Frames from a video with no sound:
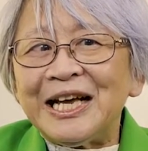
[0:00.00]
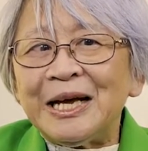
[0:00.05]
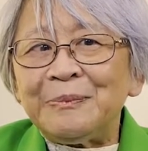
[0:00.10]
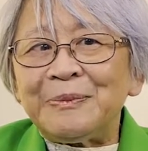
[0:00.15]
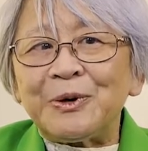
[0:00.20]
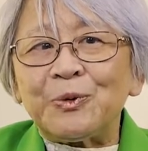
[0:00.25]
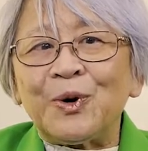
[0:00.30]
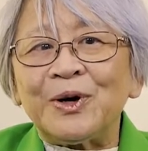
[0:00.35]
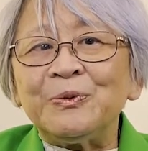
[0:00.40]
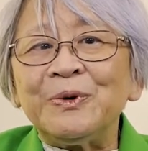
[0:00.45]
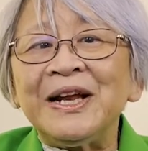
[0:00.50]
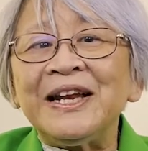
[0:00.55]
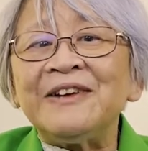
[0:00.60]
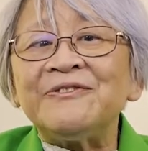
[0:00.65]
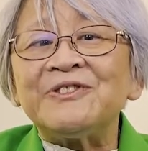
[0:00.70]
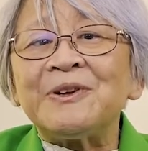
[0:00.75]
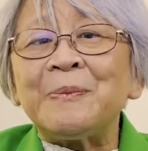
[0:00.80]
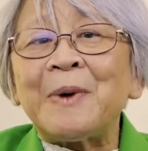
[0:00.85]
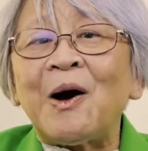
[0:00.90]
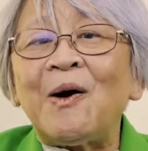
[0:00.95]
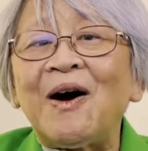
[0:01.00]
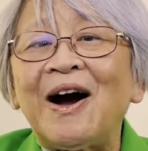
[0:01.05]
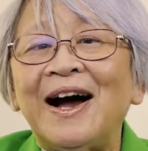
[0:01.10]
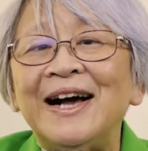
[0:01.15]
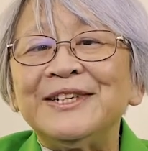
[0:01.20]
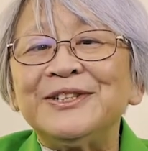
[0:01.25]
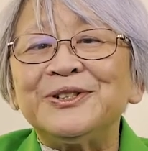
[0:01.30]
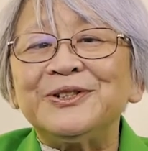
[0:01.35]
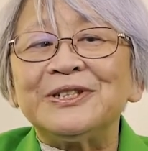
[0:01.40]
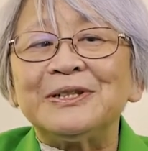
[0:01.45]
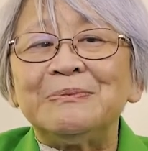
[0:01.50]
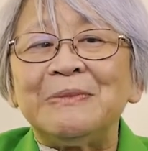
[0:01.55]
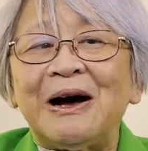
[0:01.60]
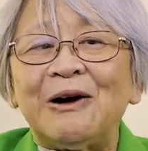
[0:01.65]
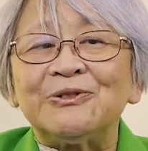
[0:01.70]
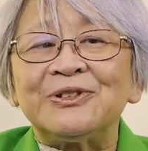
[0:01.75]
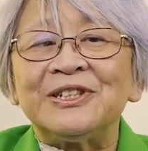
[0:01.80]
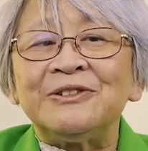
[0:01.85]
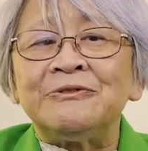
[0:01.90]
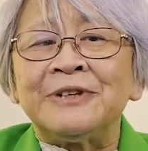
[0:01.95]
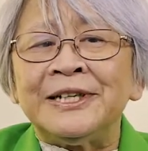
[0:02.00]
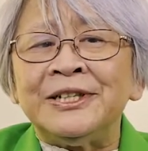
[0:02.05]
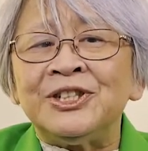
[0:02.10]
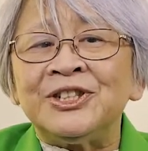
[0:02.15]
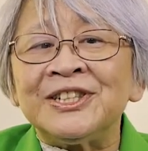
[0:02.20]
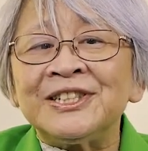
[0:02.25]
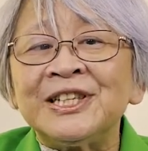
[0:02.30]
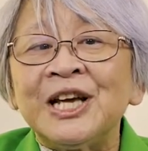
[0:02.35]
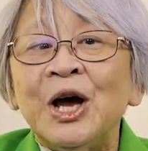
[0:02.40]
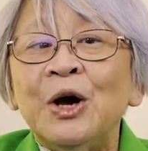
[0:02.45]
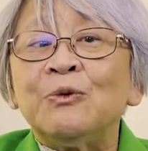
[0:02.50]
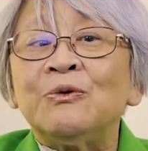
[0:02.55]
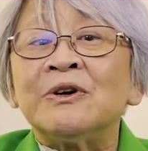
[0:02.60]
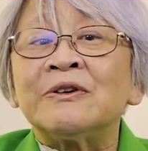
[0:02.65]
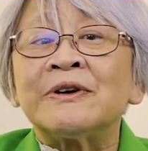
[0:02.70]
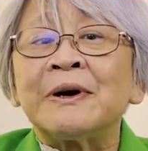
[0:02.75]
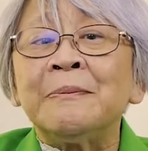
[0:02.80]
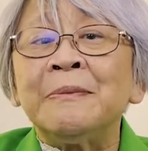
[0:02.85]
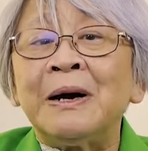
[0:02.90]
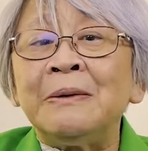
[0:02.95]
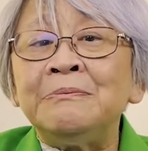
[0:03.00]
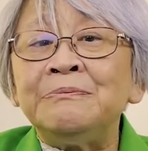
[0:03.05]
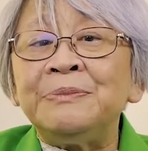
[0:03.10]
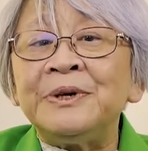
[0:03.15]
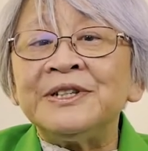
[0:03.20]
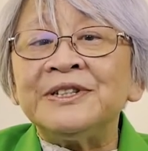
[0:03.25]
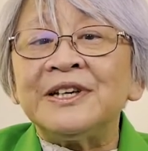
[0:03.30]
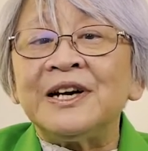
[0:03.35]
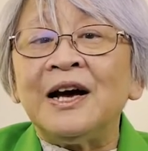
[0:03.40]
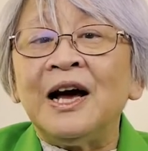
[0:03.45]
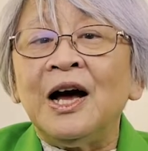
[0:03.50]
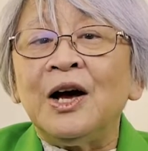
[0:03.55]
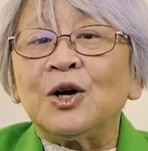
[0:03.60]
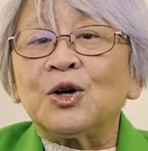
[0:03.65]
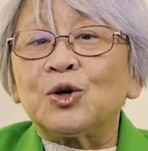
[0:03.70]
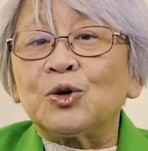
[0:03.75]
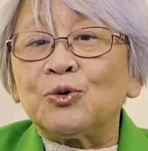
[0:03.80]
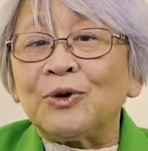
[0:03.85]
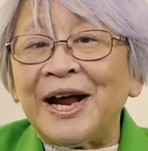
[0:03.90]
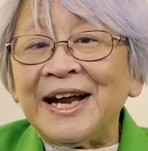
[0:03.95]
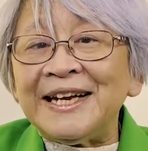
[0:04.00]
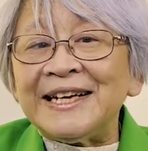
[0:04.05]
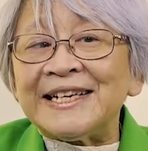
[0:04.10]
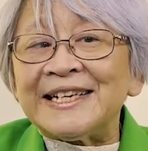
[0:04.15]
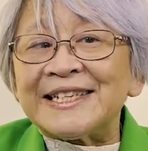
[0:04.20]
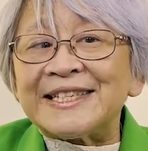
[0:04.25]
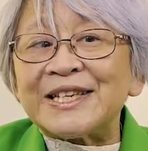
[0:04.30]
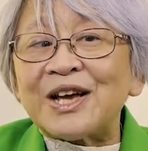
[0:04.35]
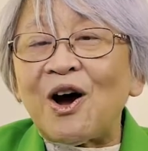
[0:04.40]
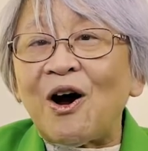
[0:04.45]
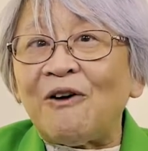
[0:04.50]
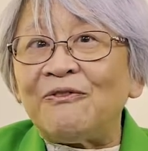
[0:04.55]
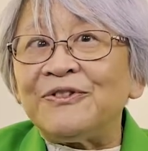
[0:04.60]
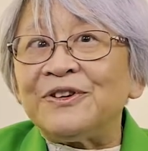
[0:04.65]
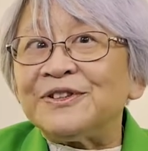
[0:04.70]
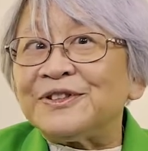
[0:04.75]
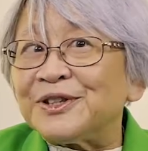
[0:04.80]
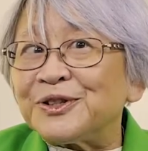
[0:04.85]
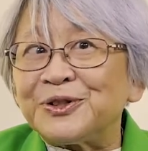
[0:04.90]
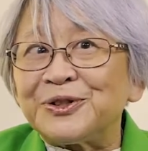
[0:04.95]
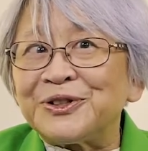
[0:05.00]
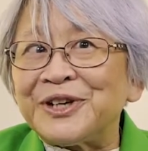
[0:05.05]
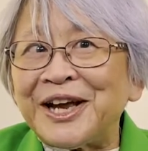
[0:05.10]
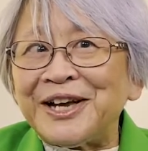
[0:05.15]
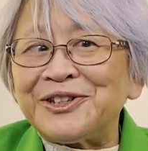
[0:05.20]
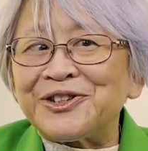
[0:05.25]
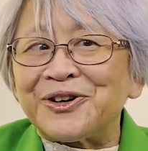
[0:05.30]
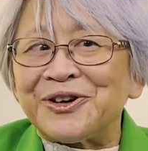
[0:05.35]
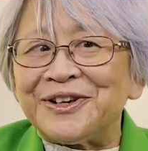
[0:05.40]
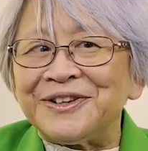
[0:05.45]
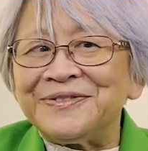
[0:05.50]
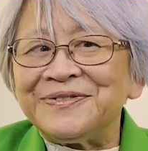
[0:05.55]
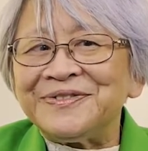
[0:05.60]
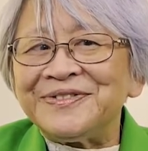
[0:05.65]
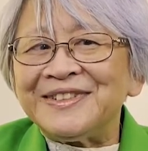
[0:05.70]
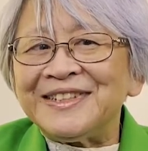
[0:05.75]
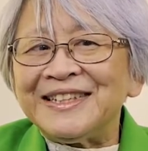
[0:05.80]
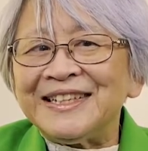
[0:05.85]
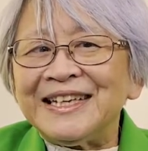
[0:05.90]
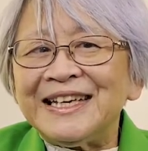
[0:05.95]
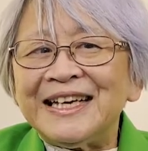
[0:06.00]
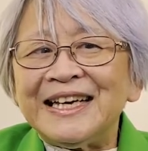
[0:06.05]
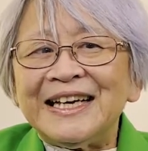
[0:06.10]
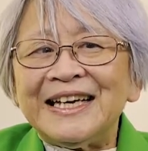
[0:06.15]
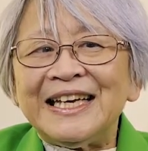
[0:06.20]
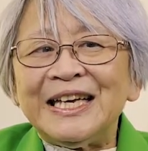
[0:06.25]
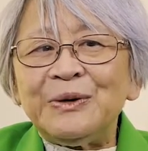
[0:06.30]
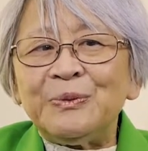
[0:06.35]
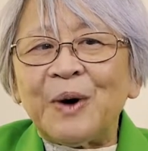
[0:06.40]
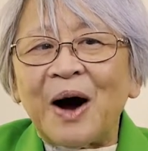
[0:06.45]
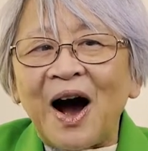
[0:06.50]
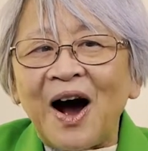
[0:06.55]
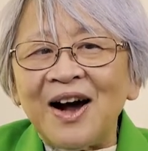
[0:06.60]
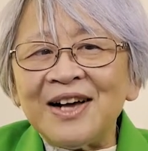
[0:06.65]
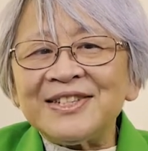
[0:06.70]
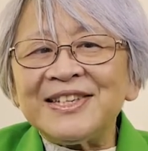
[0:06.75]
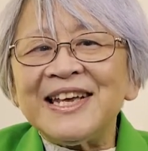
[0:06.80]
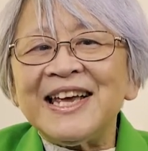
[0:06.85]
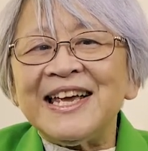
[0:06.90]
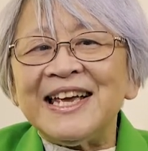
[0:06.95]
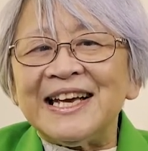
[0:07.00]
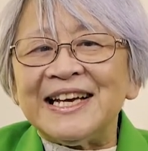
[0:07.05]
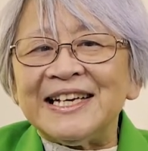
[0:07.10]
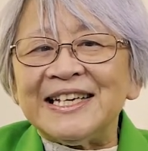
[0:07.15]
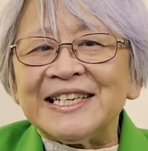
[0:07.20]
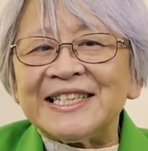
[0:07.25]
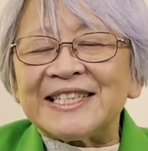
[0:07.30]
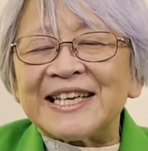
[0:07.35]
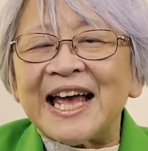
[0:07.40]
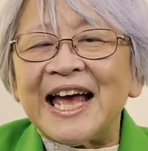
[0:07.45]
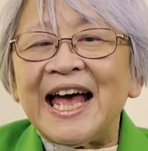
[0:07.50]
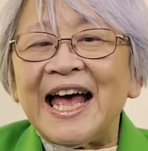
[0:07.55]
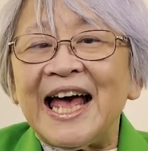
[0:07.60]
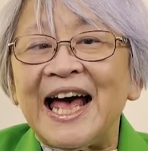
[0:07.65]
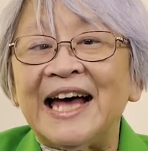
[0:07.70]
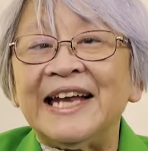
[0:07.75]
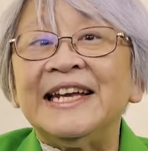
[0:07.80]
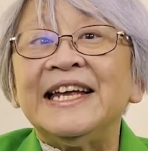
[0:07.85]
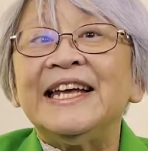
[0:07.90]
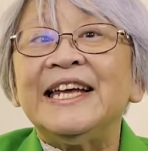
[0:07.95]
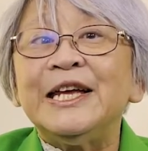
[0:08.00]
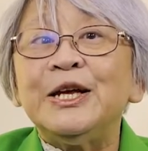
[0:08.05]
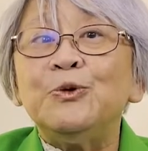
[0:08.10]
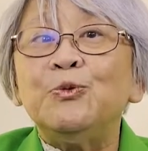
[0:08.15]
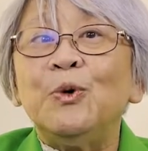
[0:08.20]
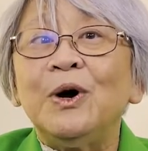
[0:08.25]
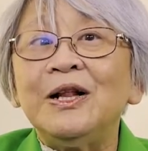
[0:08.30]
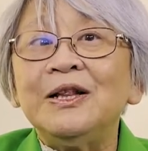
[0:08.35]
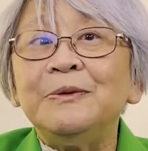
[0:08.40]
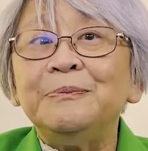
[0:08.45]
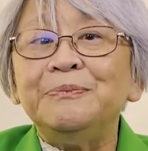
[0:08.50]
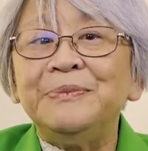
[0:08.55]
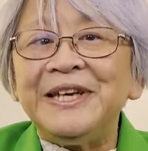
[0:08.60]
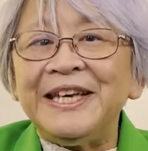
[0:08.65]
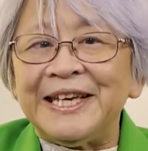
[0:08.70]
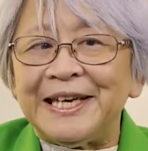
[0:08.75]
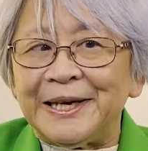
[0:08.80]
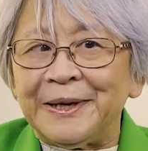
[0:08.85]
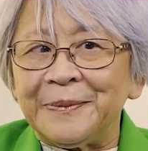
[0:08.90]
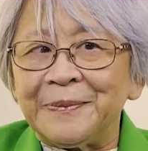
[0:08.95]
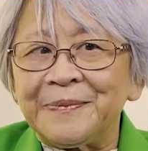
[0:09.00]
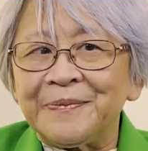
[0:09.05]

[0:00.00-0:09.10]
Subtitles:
But when we lift up our eyes to the mountain ranges, we'll remember the greatness of the Creator. He was, He is, and He will be.